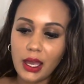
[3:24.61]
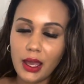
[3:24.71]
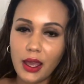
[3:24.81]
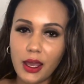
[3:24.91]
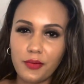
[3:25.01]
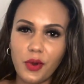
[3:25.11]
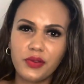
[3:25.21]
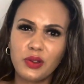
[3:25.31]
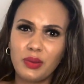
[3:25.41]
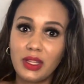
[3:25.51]
of
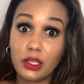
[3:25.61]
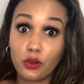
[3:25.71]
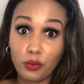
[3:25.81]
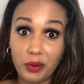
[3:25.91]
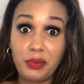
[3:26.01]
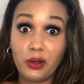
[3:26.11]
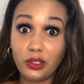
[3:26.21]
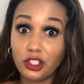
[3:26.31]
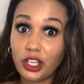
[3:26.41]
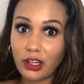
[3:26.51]
somebody that could be building
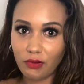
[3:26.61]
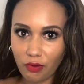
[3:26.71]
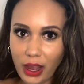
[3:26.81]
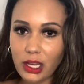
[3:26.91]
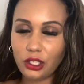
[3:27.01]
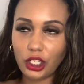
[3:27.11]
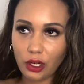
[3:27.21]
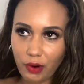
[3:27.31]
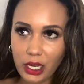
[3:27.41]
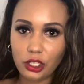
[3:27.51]

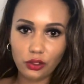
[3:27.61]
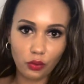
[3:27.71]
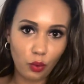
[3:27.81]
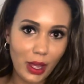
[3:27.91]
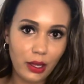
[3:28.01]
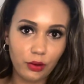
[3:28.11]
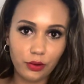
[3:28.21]
generational wealth,